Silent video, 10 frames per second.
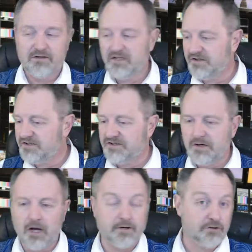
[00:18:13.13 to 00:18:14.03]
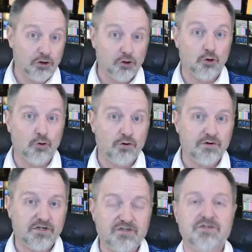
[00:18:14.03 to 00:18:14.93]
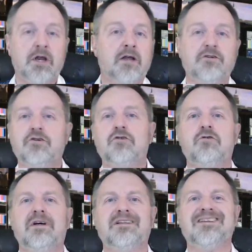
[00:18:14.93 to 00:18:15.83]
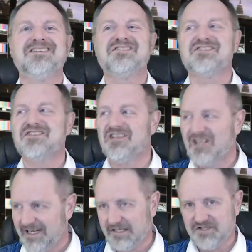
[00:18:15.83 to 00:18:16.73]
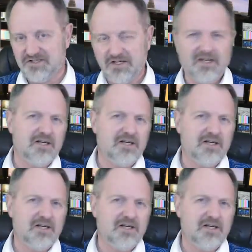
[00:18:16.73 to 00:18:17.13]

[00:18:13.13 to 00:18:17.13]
This is not new. This is not new in the slightest.